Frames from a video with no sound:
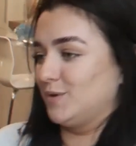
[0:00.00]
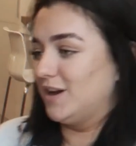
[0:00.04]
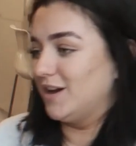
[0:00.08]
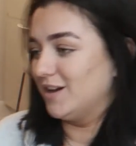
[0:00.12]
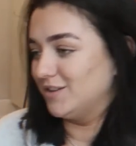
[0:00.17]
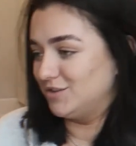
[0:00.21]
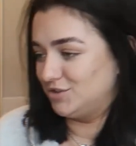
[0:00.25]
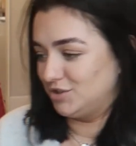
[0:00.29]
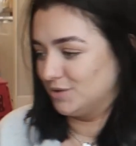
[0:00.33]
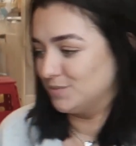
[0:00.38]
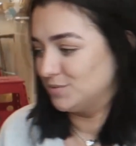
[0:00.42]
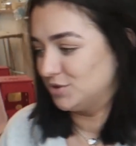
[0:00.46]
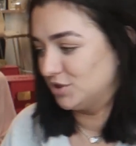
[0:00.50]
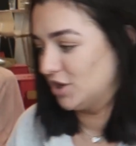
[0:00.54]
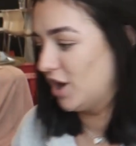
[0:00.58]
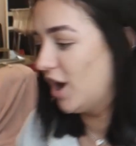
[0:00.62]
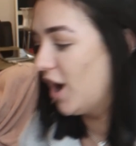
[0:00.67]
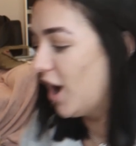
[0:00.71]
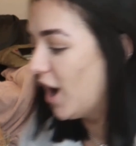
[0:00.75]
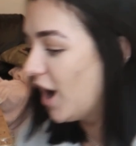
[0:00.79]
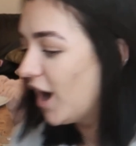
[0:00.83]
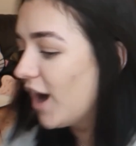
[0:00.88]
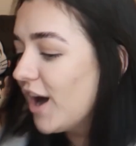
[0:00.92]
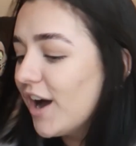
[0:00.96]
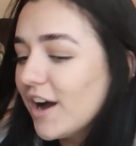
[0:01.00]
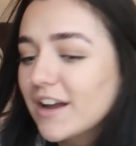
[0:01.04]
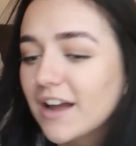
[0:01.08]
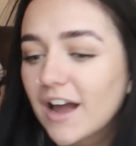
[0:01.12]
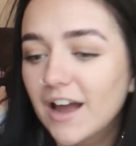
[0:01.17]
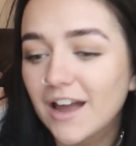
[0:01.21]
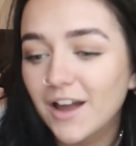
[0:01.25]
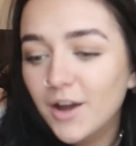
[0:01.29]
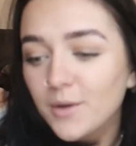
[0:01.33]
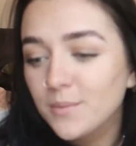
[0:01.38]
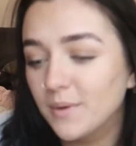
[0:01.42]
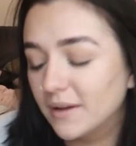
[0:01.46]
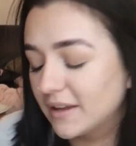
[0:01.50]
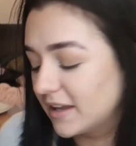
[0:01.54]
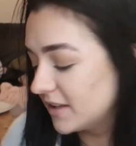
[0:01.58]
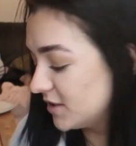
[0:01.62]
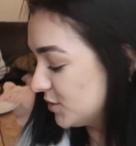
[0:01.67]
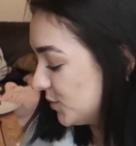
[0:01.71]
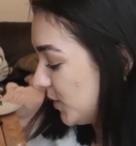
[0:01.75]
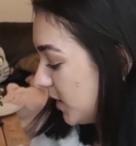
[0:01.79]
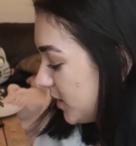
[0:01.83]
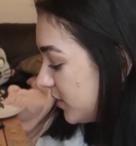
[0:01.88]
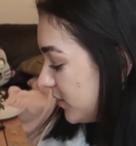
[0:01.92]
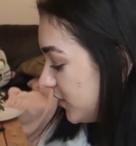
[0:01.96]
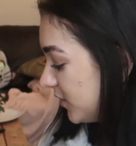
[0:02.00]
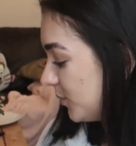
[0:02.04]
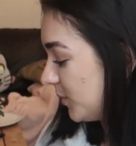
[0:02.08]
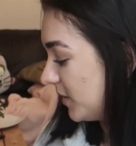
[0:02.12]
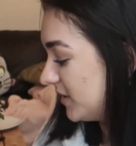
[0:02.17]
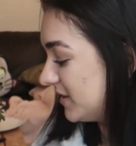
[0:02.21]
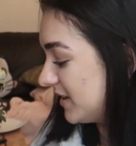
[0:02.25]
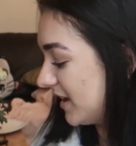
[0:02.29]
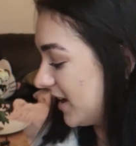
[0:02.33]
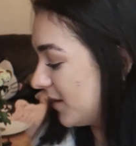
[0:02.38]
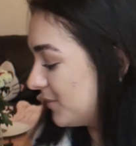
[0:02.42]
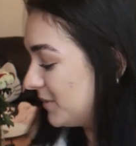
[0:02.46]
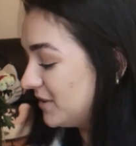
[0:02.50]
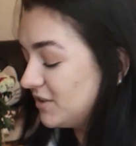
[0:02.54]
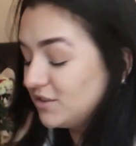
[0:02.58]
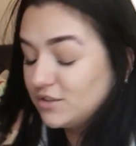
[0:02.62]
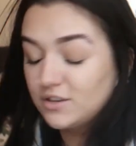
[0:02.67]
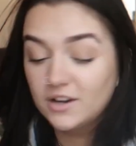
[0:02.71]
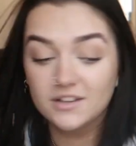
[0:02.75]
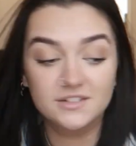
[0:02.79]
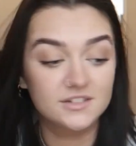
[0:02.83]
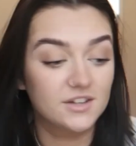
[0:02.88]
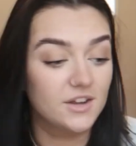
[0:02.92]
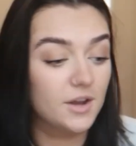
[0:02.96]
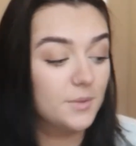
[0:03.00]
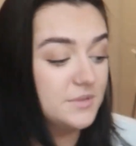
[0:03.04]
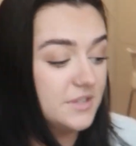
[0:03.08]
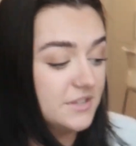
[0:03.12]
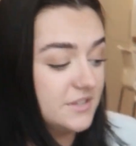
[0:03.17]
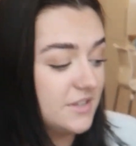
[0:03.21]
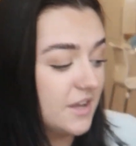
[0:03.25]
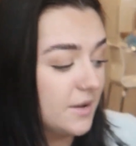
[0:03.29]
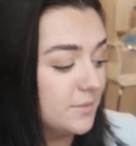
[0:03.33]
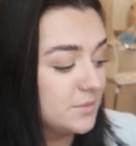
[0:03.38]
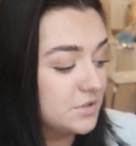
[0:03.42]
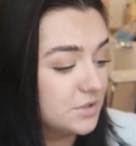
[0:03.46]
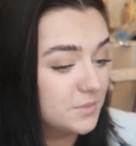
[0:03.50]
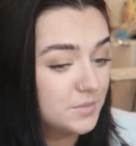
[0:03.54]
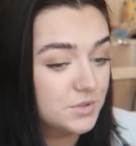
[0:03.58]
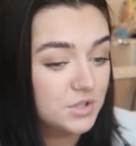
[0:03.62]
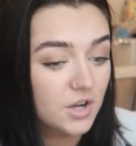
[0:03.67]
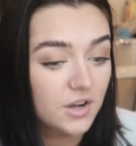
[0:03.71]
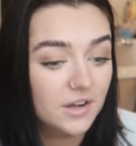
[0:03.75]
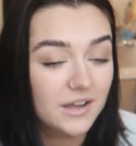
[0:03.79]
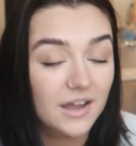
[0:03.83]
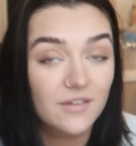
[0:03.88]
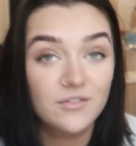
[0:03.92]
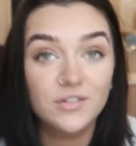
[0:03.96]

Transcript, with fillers: with Gymshark. I hope I get to work with them one day. I mean, you guys know I'm obsessed with Gymshark.